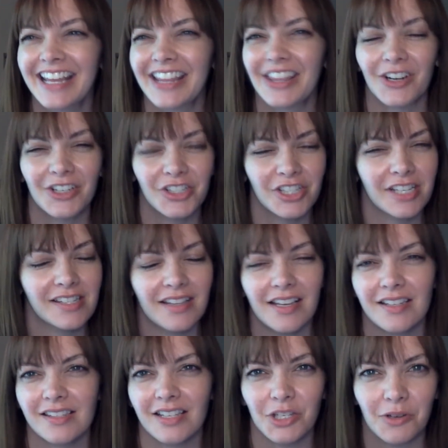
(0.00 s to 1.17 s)
there are just
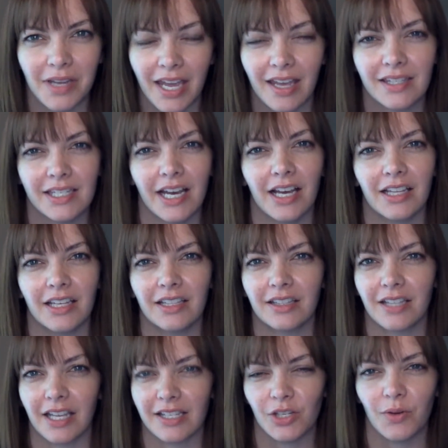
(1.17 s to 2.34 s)
things that you can't tell
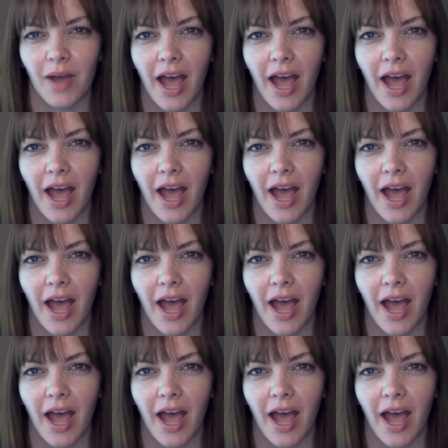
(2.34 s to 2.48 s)
unless you